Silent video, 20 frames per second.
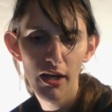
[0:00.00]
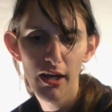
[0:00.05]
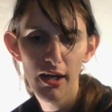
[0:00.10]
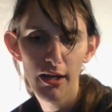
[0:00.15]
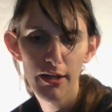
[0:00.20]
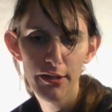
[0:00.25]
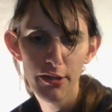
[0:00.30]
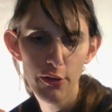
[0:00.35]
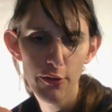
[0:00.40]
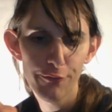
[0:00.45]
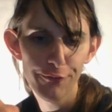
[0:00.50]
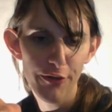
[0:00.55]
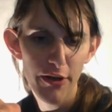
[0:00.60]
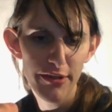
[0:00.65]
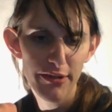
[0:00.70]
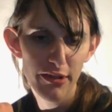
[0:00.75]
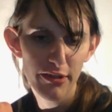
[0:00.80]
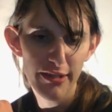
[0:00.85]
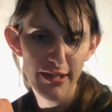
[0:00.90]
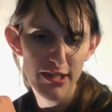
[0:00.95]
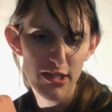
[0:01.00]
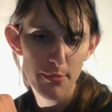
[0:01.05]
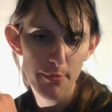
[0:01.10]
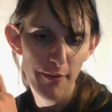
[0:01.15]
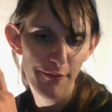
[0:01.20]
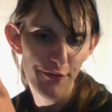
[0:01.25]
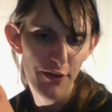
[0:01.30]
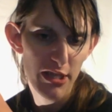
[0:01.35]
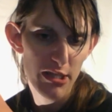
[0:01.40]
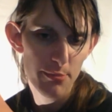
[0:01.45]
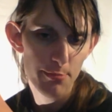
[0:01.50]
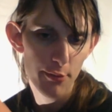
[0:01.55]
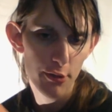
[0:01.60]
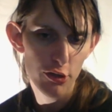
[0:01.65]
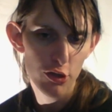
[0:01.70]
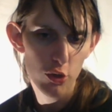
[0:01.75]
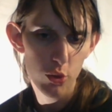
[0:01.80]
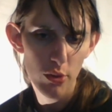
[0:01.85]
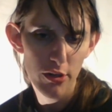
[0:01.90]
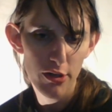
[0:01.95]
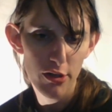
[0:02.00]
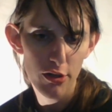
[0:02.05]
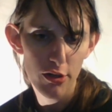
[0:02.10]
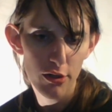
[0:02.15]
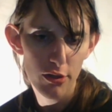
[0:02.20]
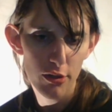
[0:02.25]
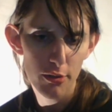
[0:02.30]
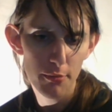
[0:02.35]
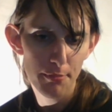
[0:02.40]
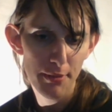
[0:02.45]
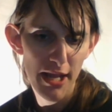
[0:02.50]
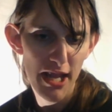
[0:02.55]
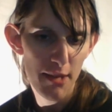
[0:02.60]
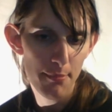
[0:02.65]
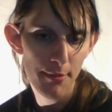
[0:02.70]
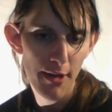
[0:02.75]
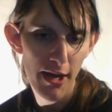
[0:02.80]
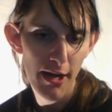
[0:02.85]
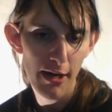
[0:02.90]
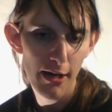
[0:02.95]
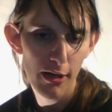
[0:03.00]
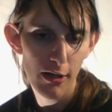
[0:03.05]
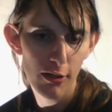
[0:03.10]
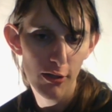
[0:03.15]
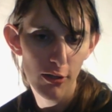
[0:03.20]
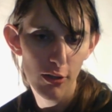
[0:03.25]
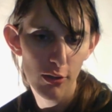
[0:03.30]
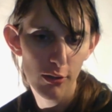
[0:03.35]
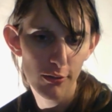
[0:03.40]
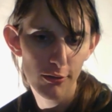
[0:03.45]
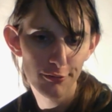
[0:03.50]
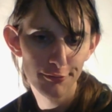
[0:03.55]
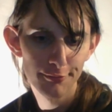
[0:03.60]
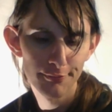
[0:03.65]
you can find the links to my Facebook, Twitter, PayPal,